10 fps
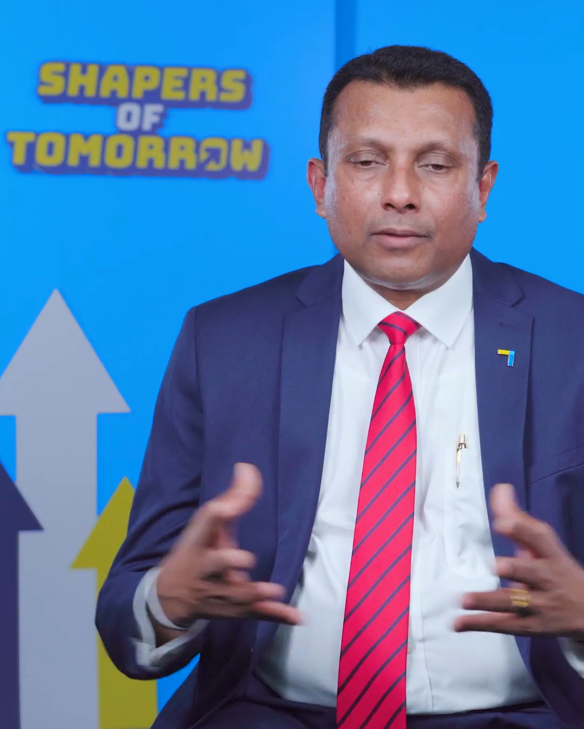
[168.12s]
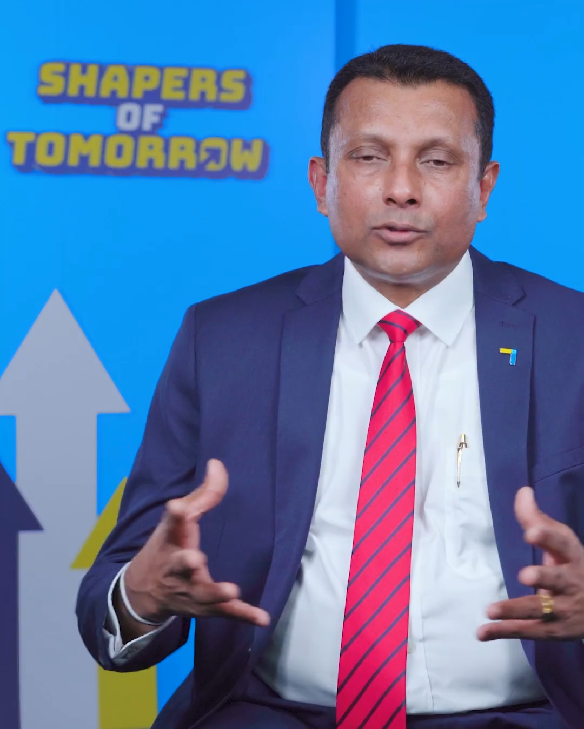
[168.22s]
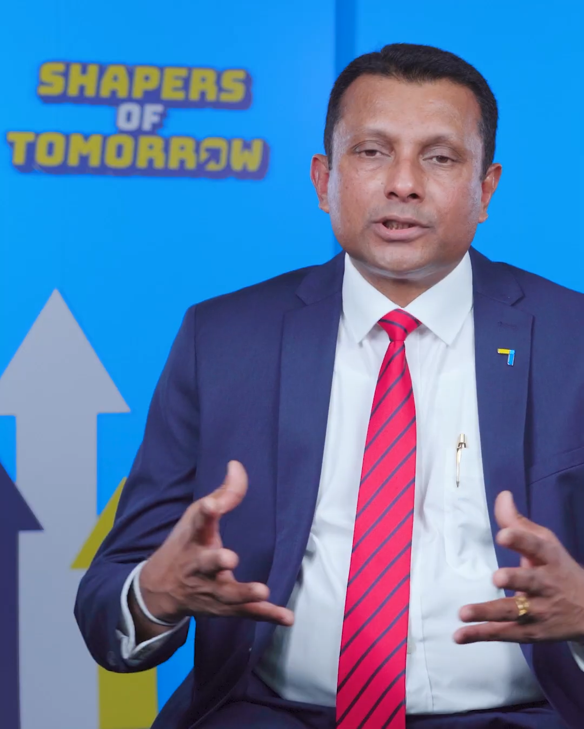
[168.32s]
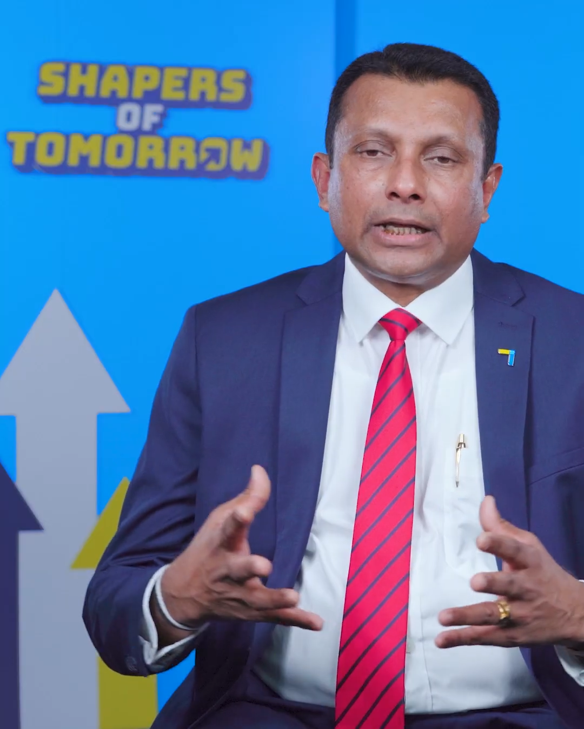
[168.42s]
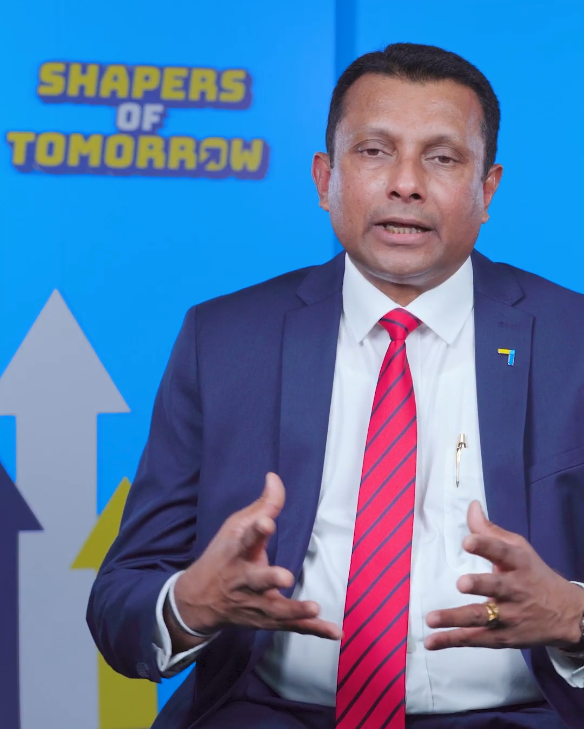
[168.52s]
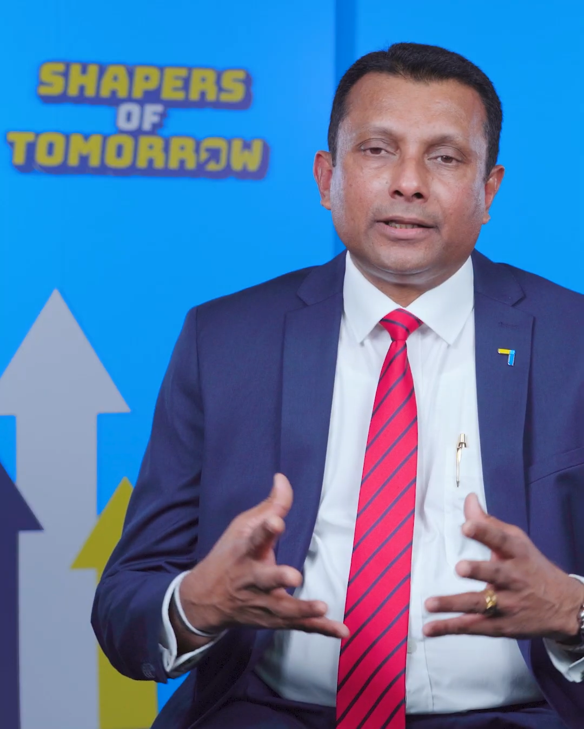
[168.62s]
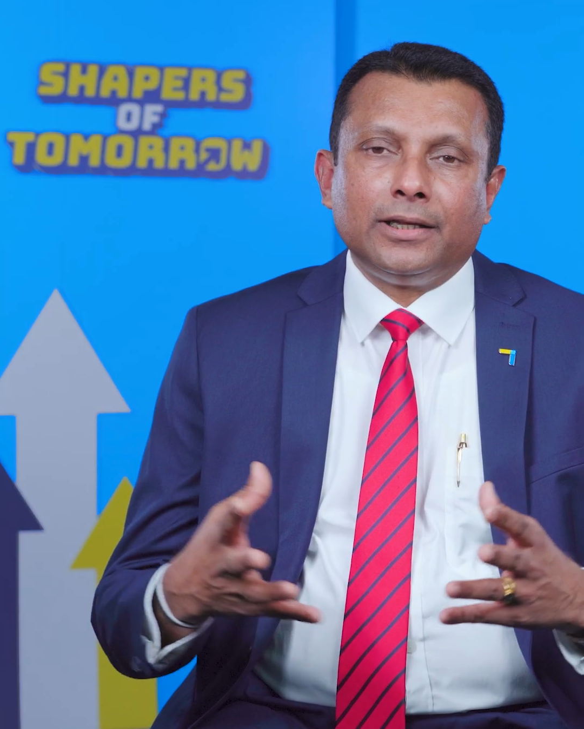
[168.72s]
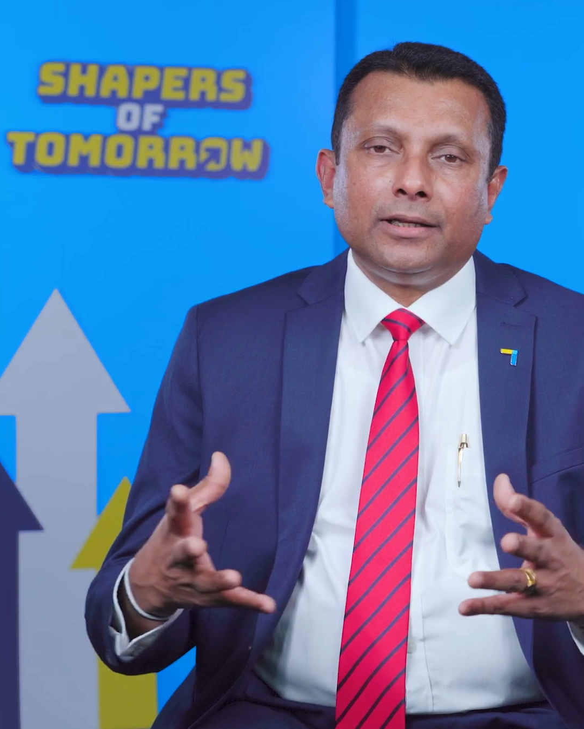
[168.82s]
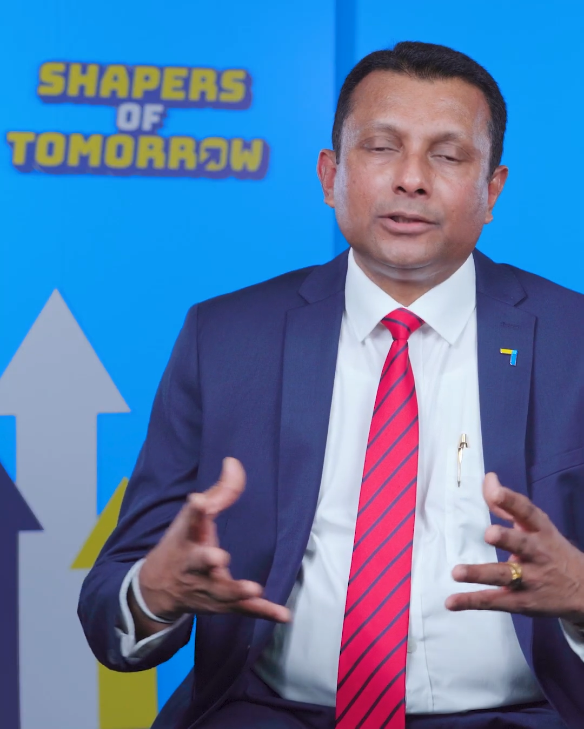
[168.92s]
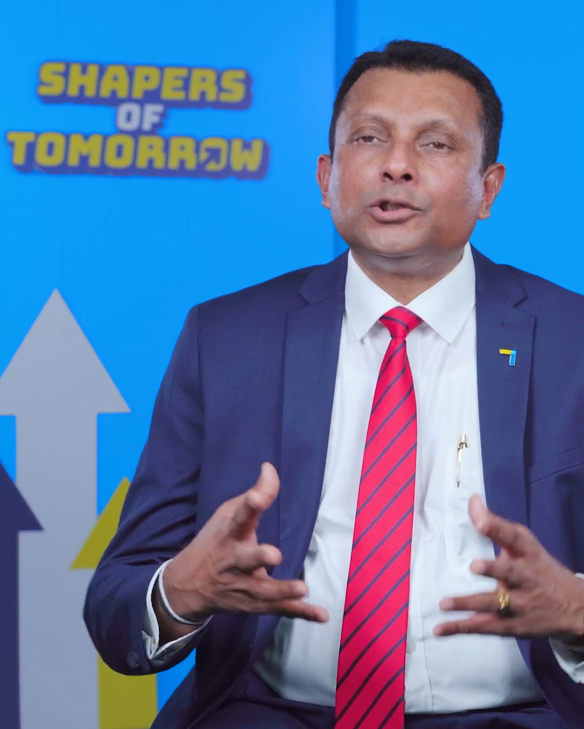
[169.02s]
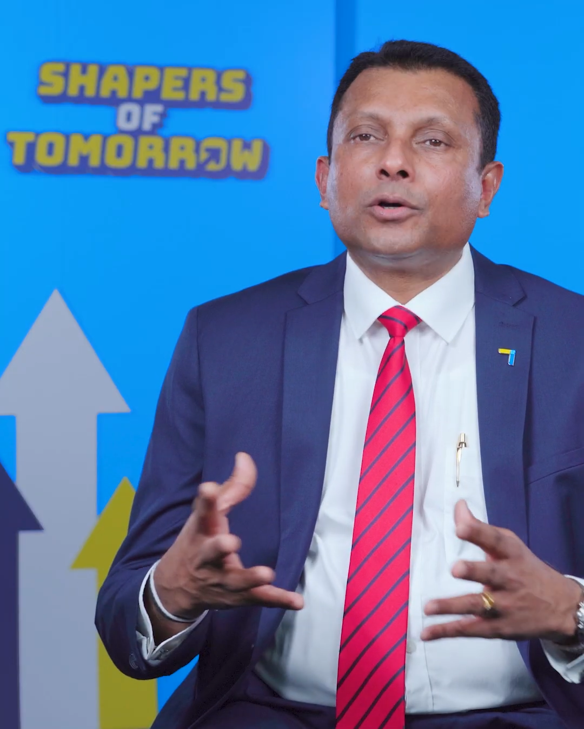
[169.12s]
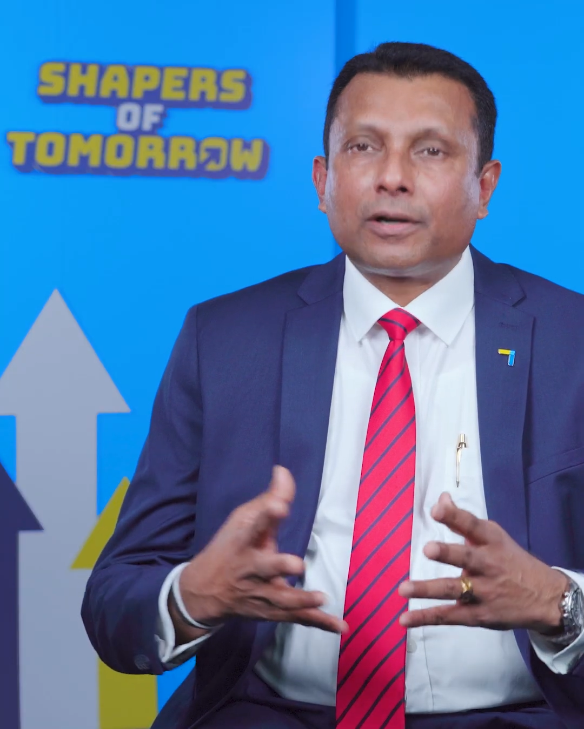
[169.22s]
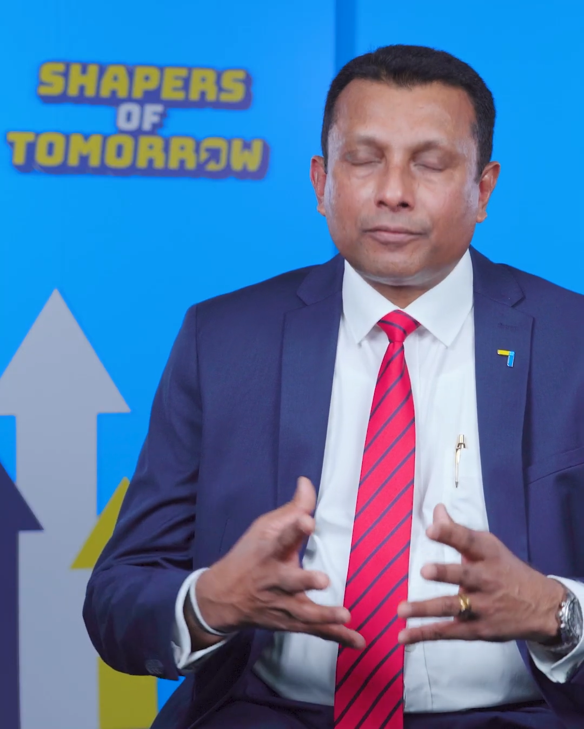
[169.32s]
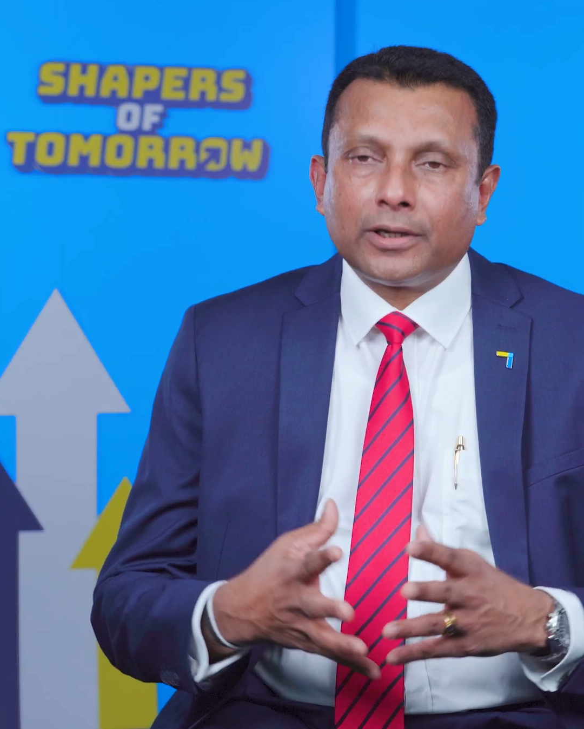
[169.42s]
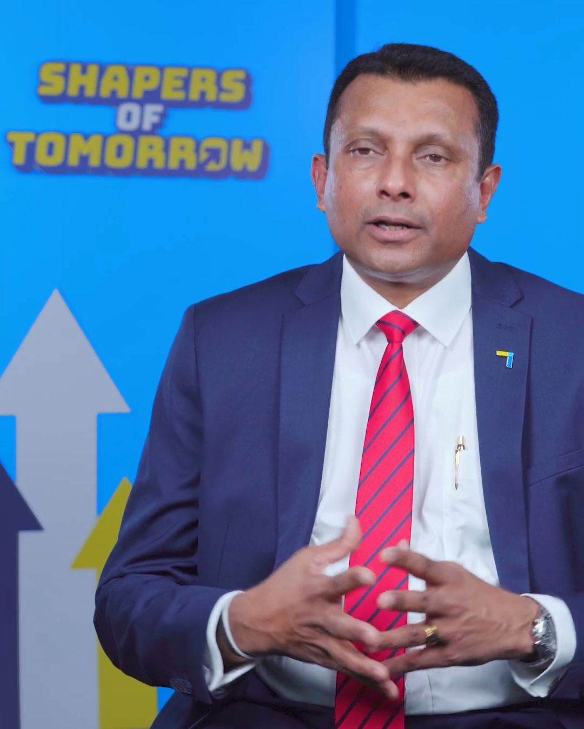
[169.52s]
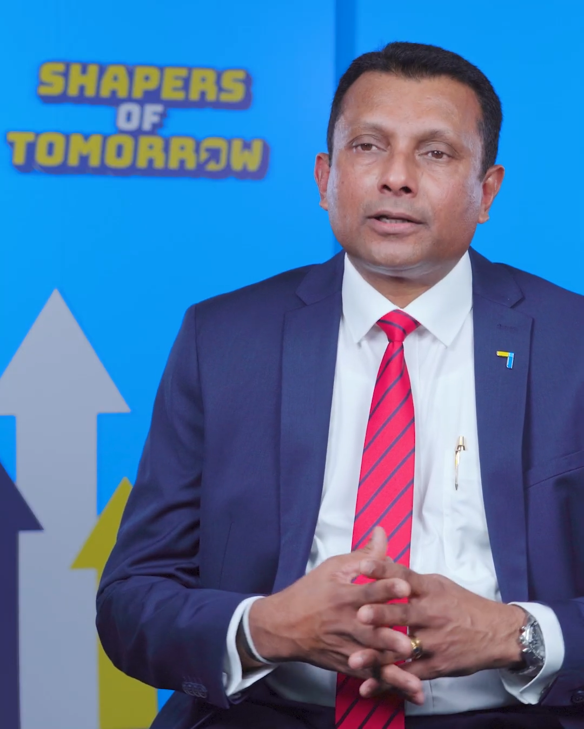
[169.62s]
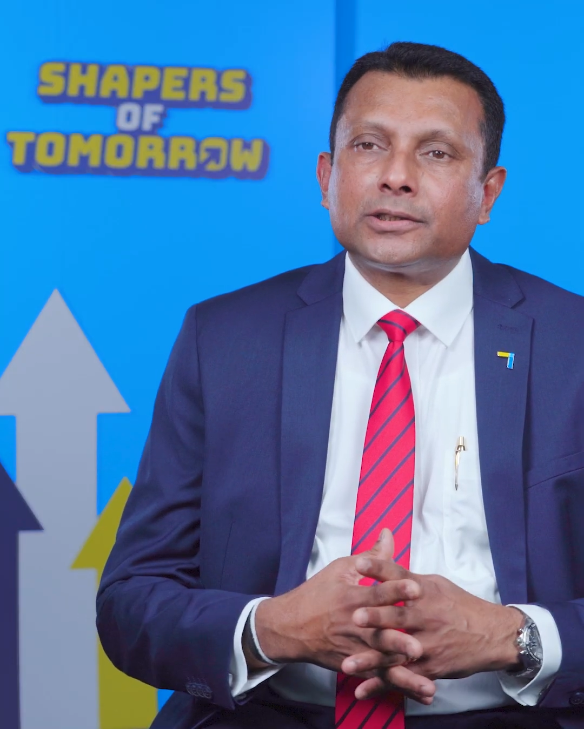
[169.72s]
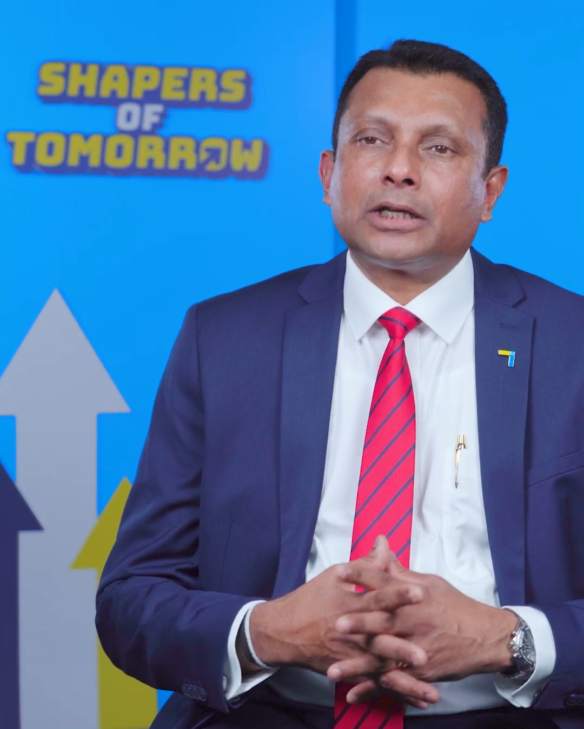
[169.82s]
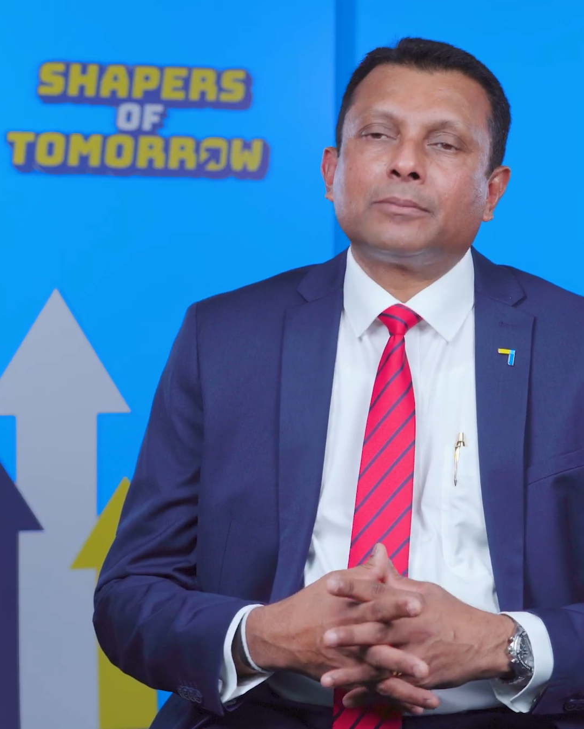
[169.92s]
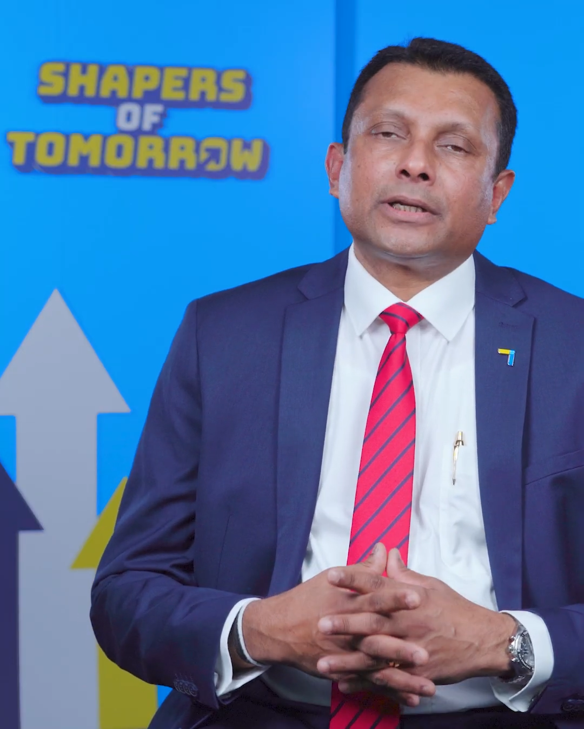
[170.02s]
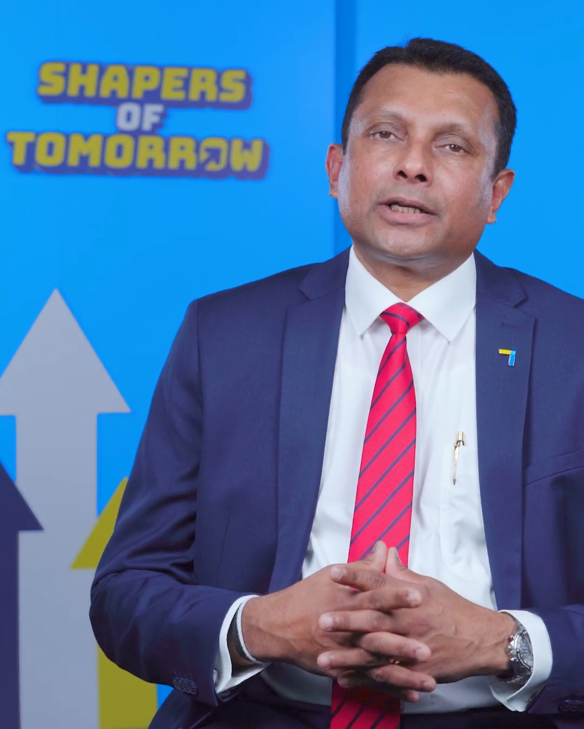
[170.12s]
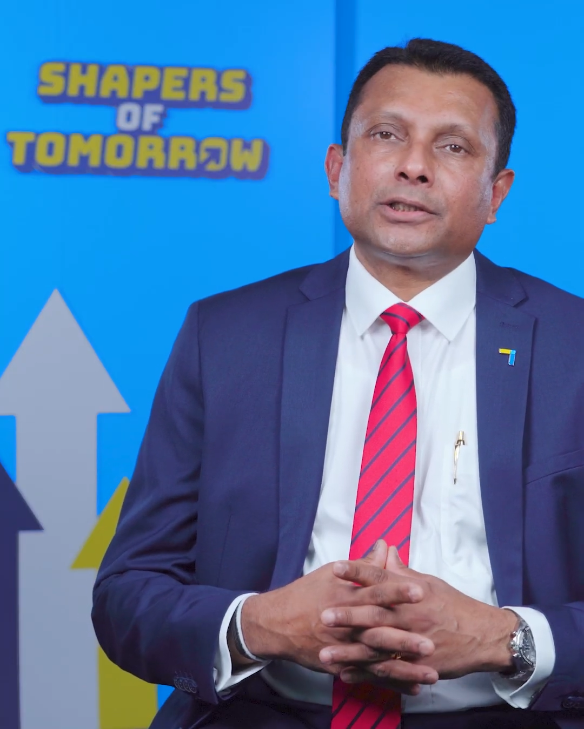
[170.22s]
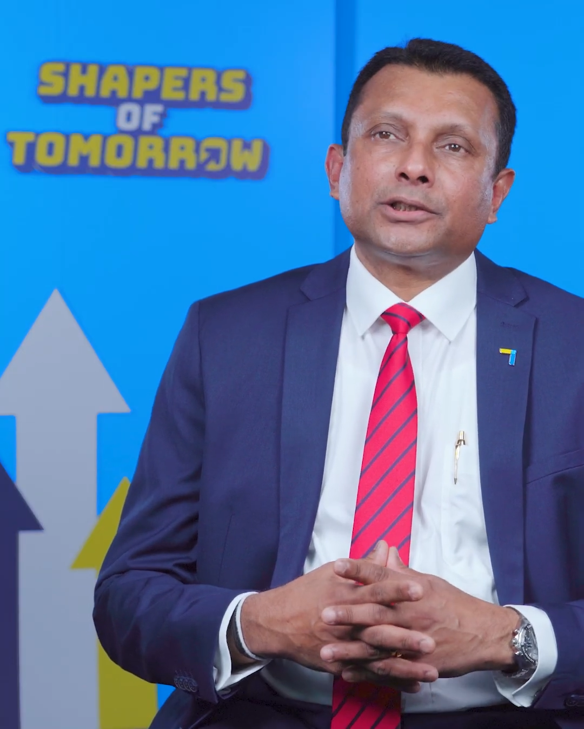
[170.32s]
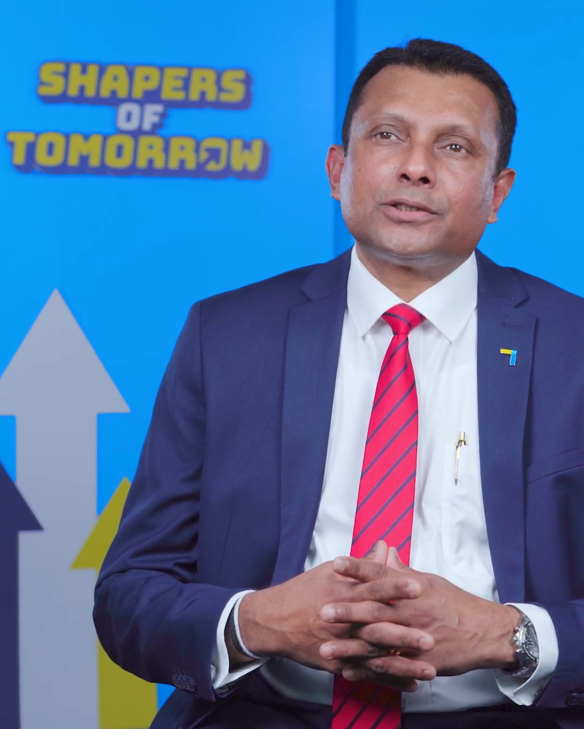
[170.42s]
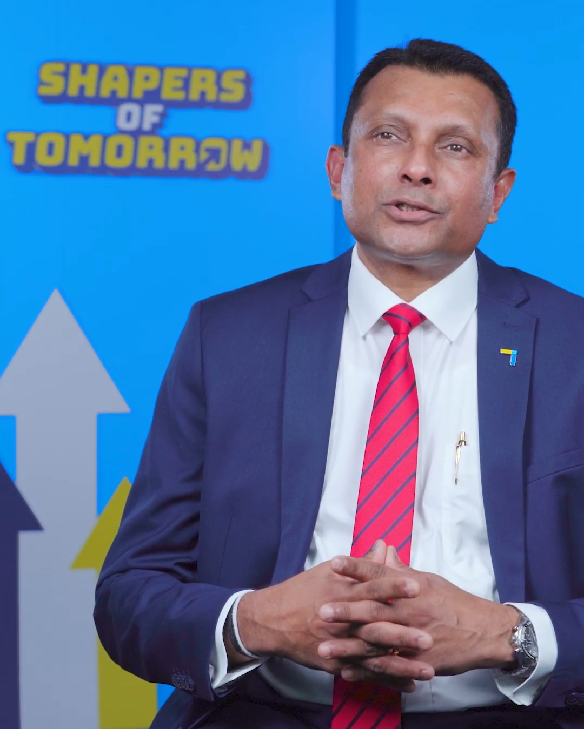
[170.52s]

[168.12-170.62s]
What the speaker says: would say the geographical segmentation.